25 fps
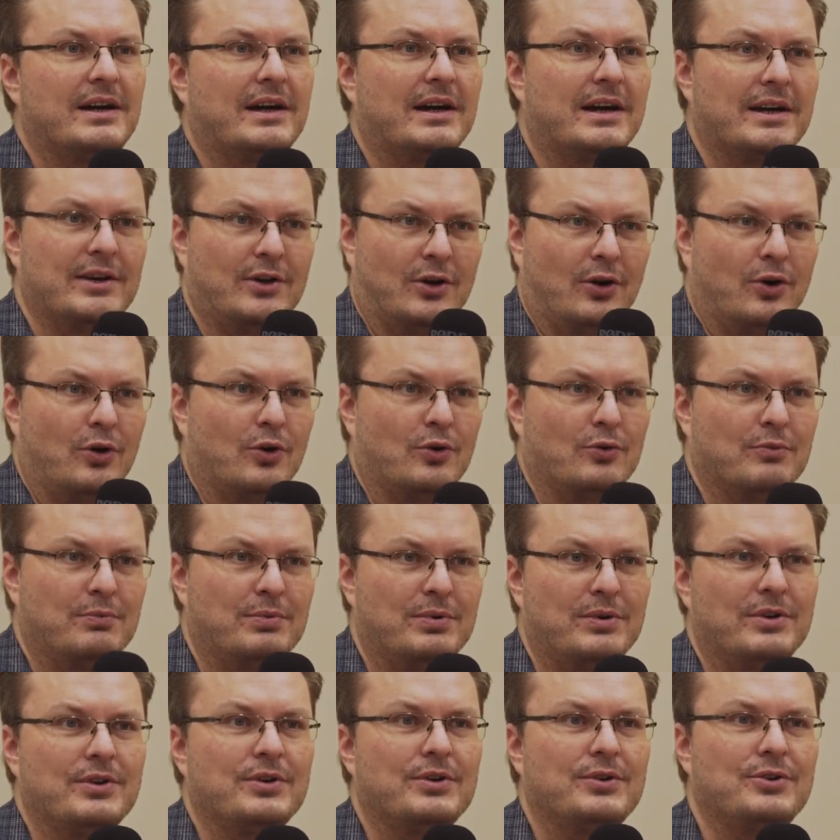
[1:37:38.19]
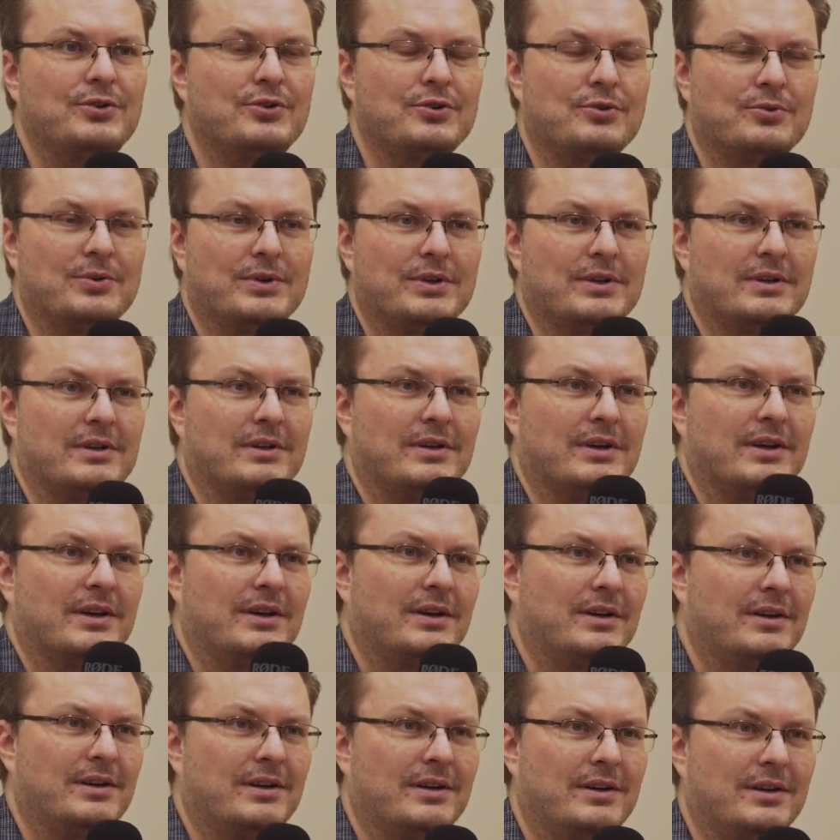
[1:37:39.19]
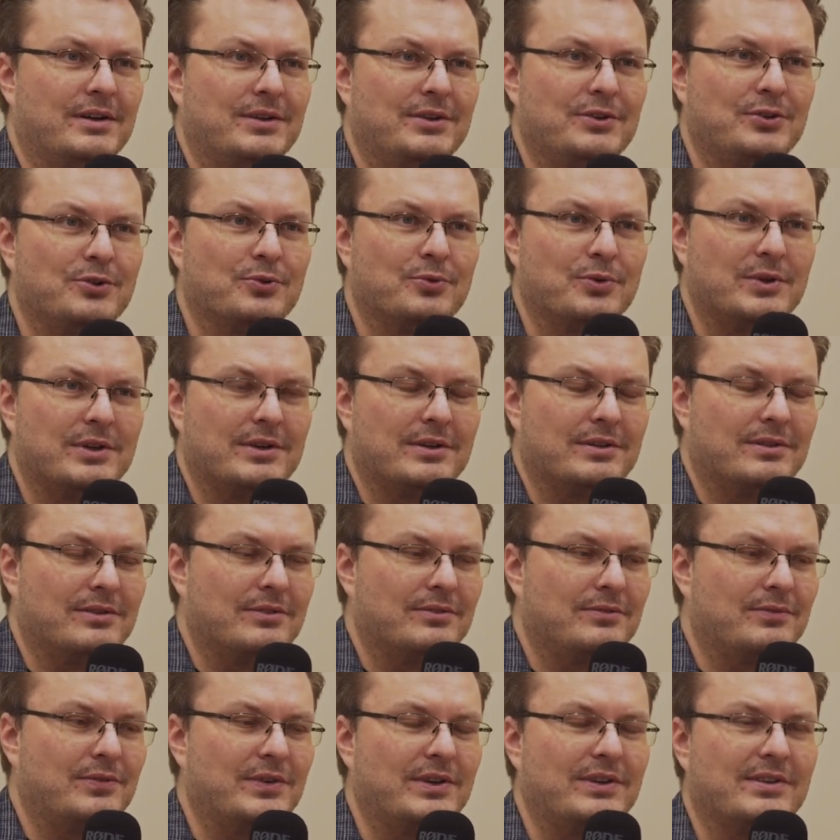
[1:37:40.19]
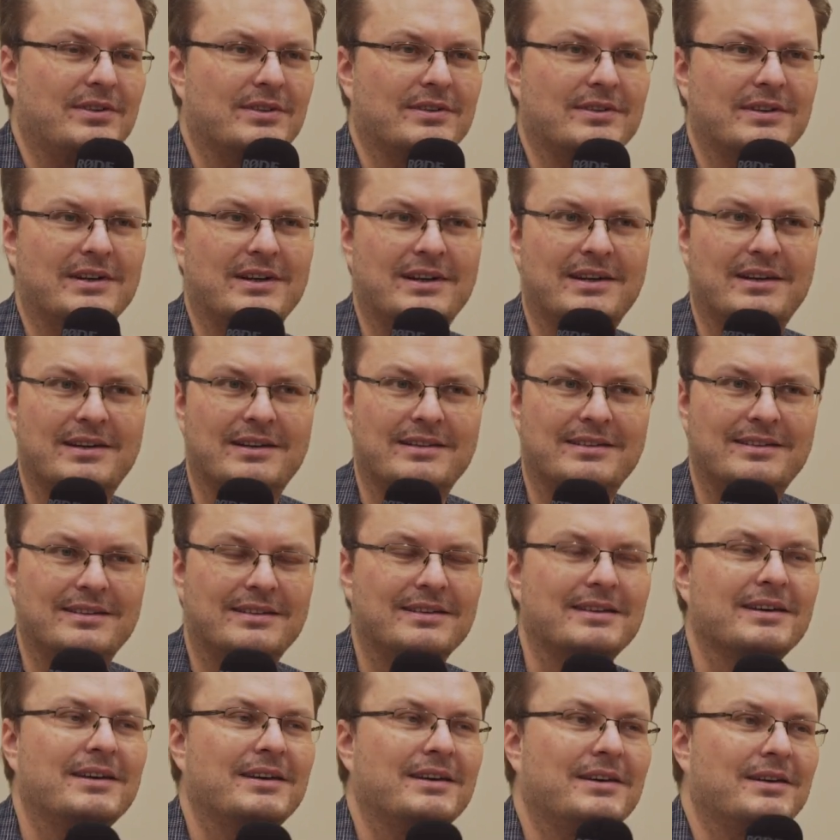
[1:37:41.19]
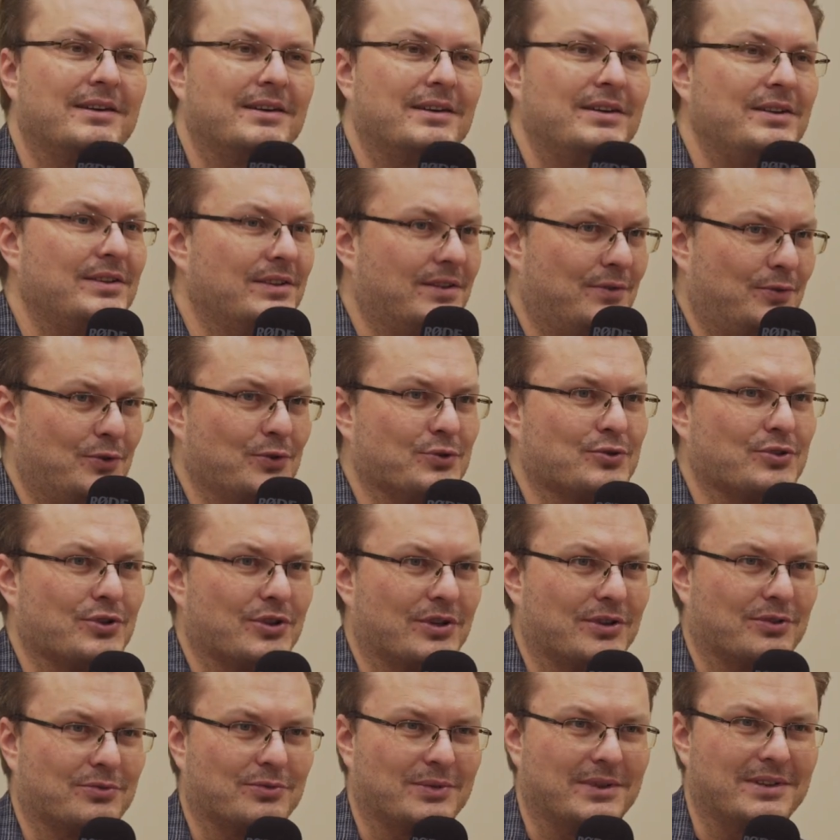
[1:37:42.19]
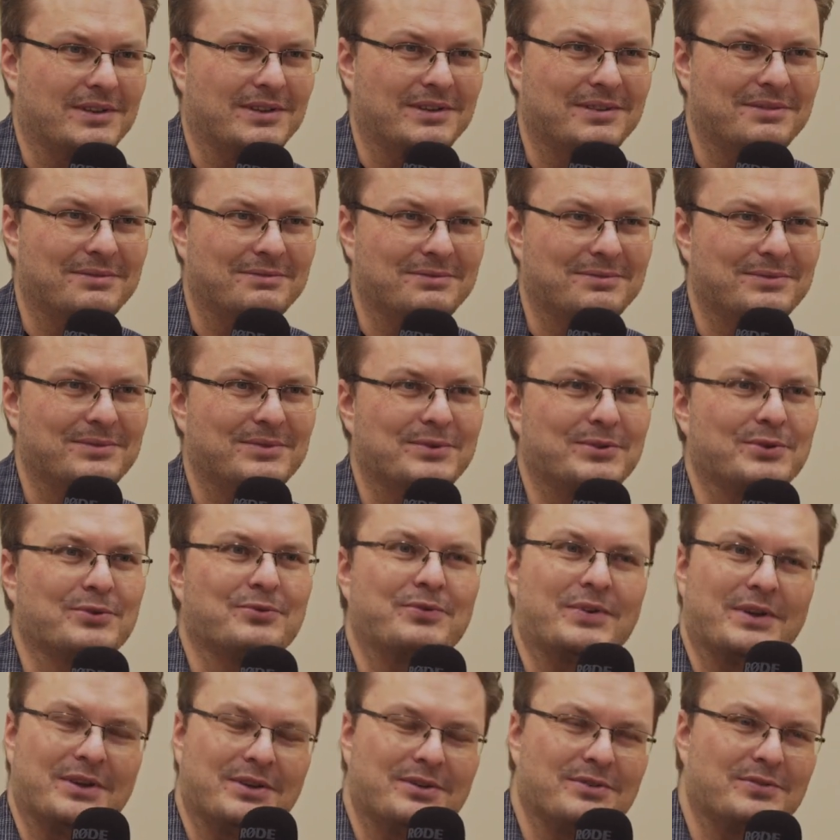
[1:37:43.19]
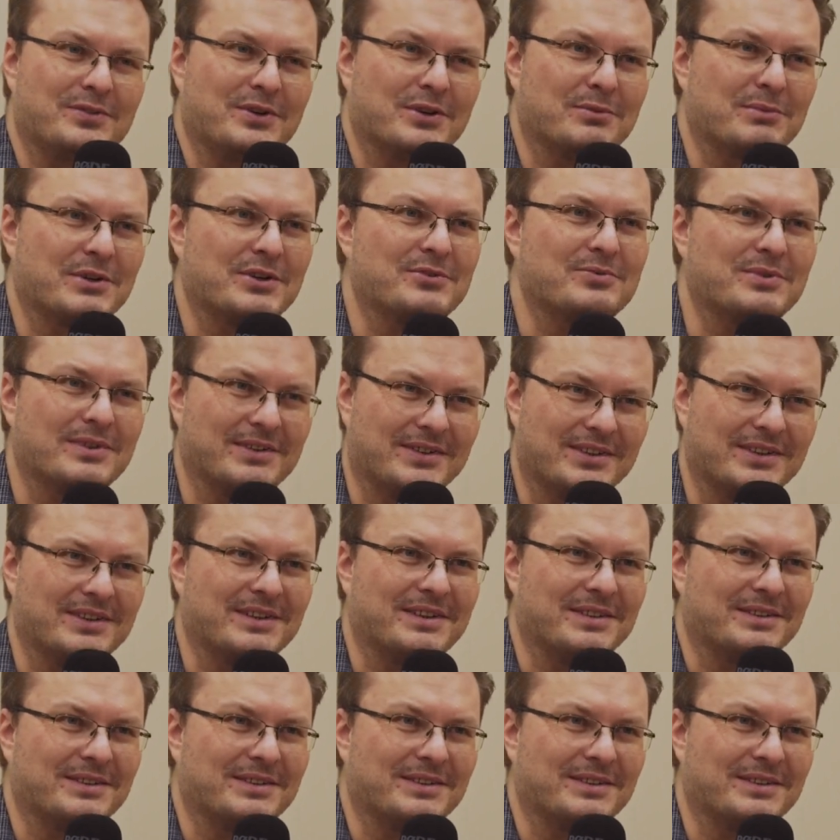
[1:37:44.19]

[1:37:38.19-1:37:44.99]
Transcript: I hope you will, uh, you will visit us uh, in the future as well. So thank you very much once again.